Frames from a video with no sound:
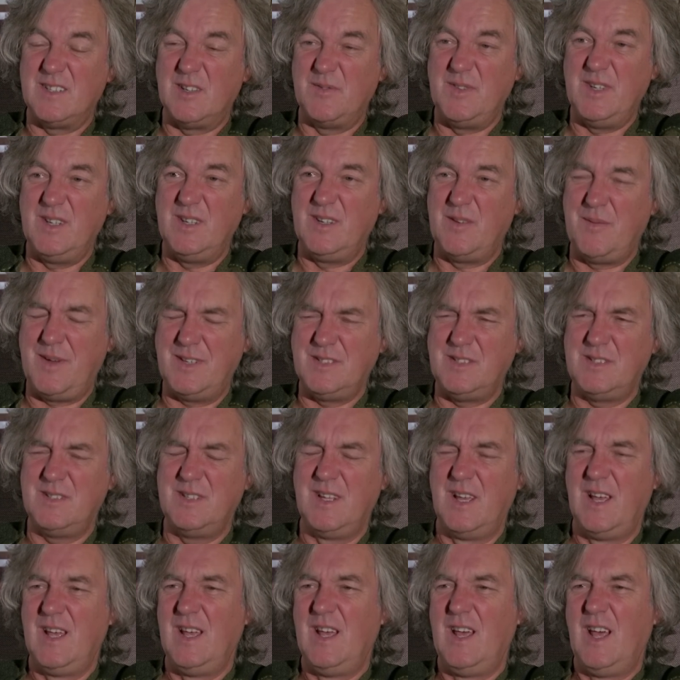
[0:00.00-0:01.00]
I mean, imagine
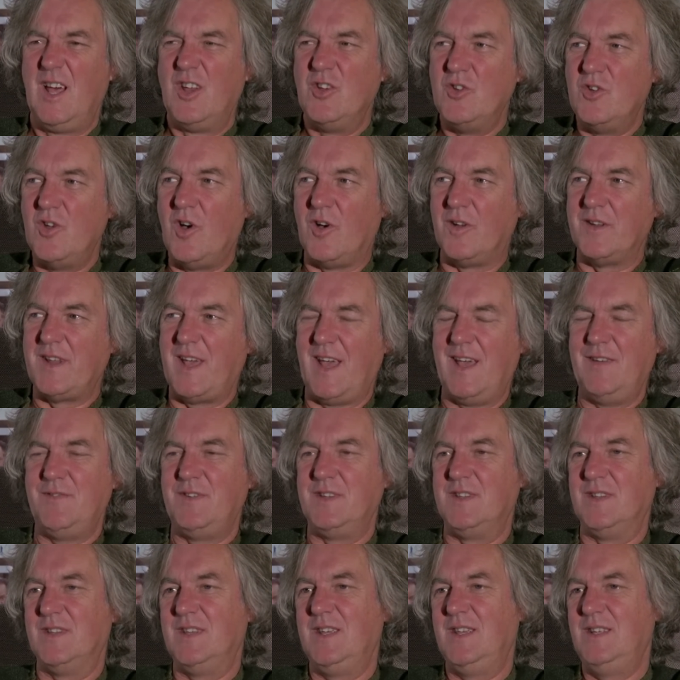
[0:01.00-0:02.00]
not
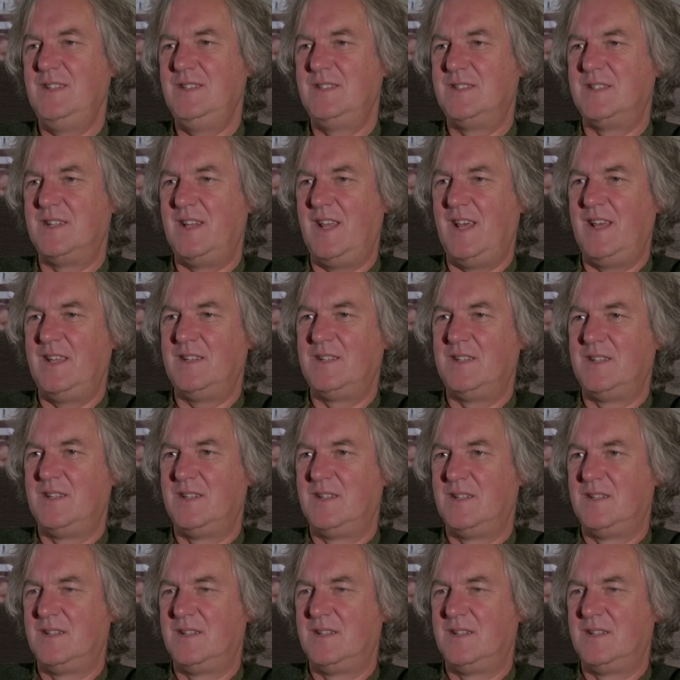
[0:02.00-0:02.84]
having the internet.